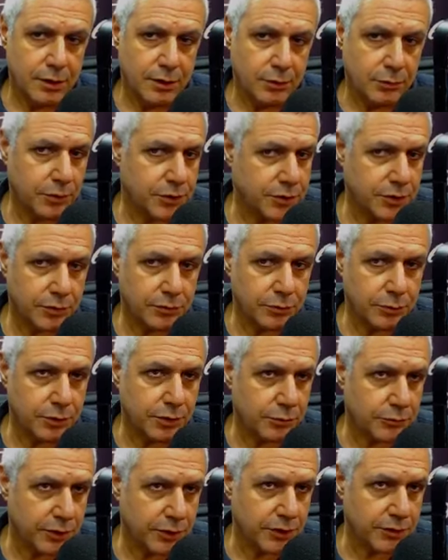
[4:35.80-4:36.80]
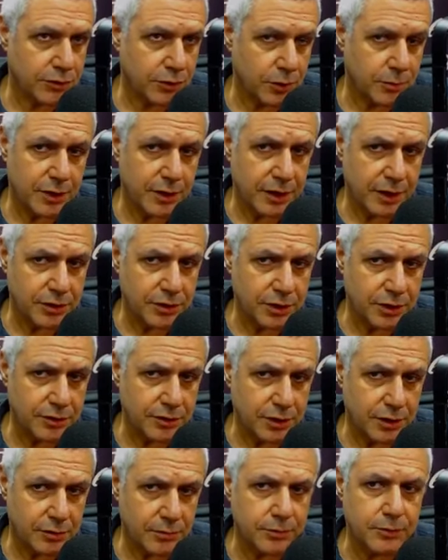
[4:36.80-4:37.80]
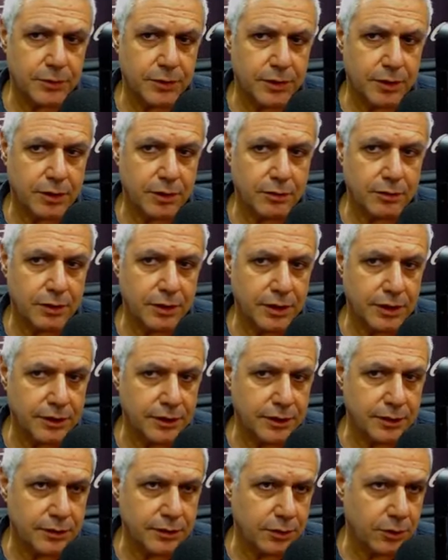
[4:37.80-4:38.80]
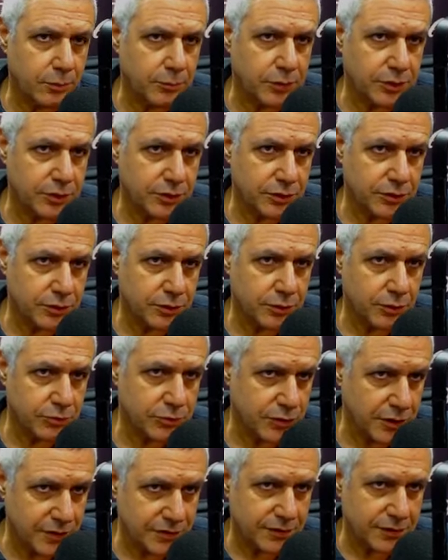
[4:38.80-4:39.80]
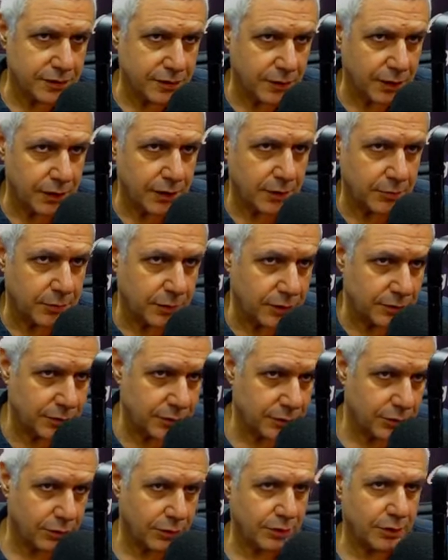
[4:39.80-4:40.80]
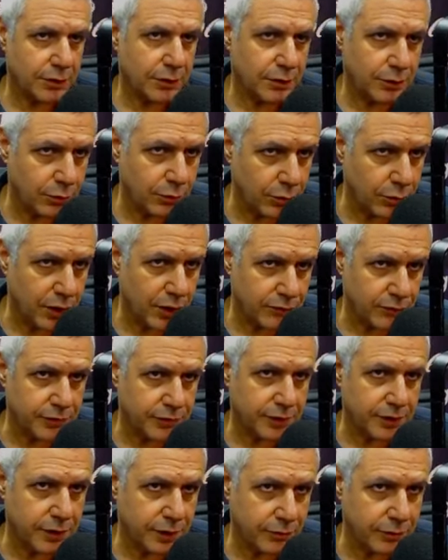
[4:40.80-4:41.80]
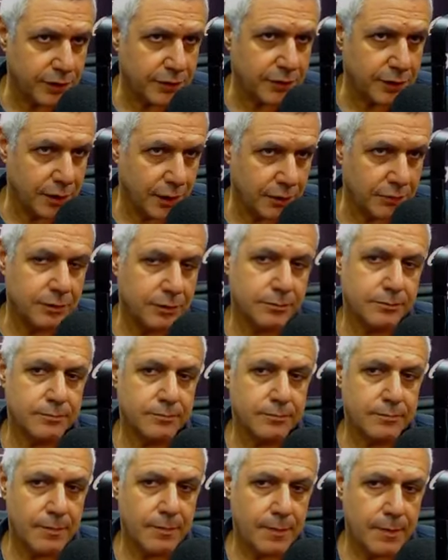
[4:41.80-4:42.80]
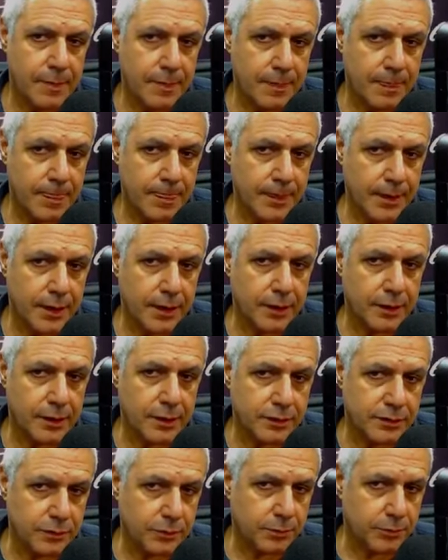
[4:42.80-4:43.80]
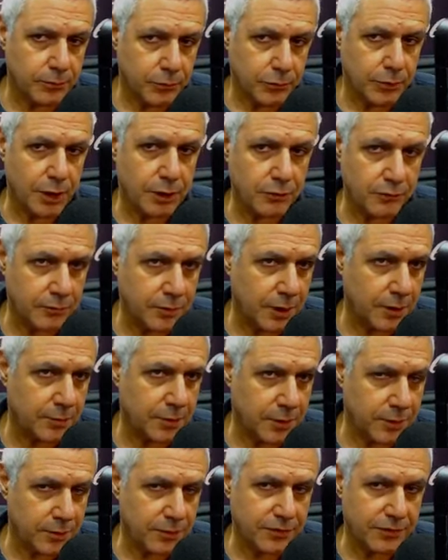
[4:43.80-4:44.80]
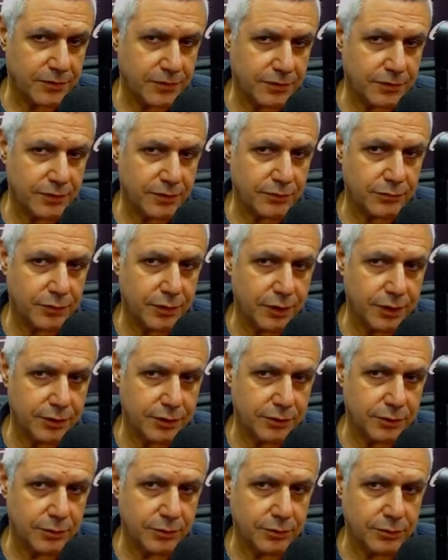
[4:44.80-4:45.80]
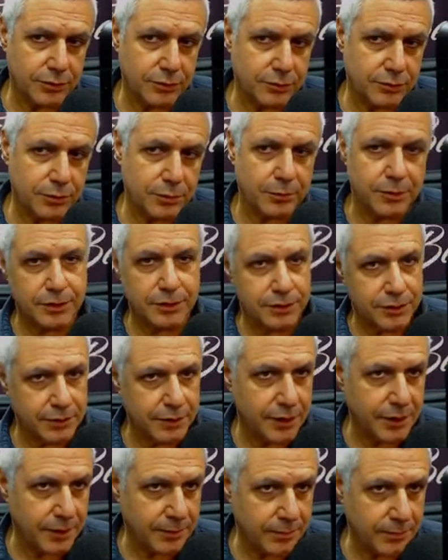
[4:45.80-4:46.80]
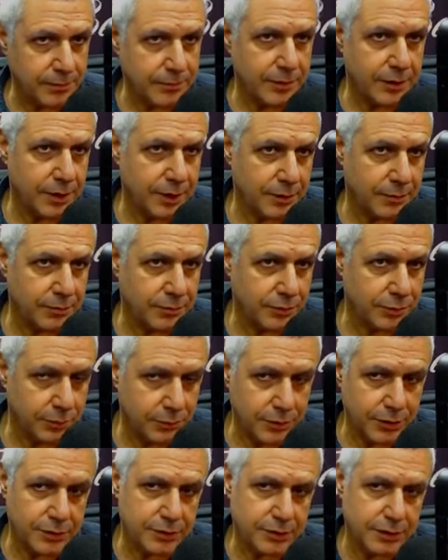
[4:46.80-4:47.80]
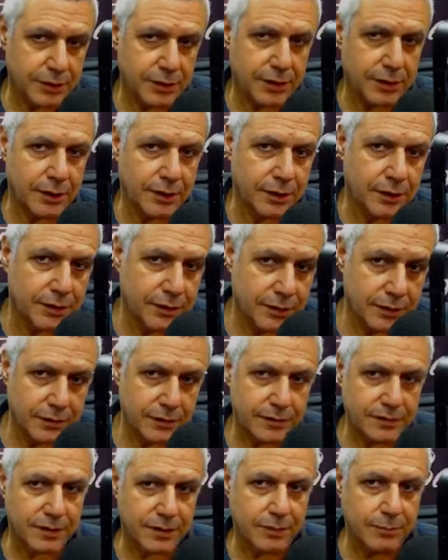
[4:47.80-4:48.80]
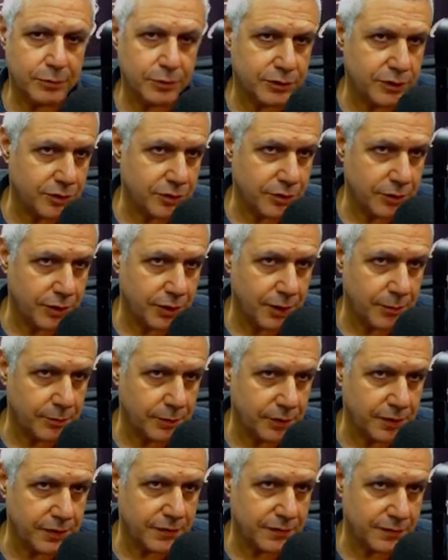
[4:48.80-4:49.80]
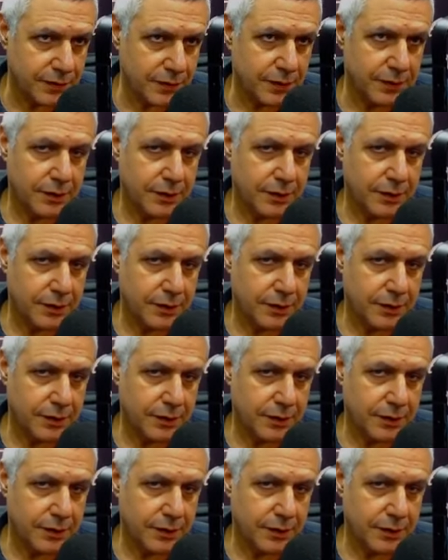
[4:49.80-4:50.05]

which are doing a great job. And actually, they are leading the competition, not just in Ghana, but in all Africa right now. So one of my purposes is really to meet them and to meet some potential companies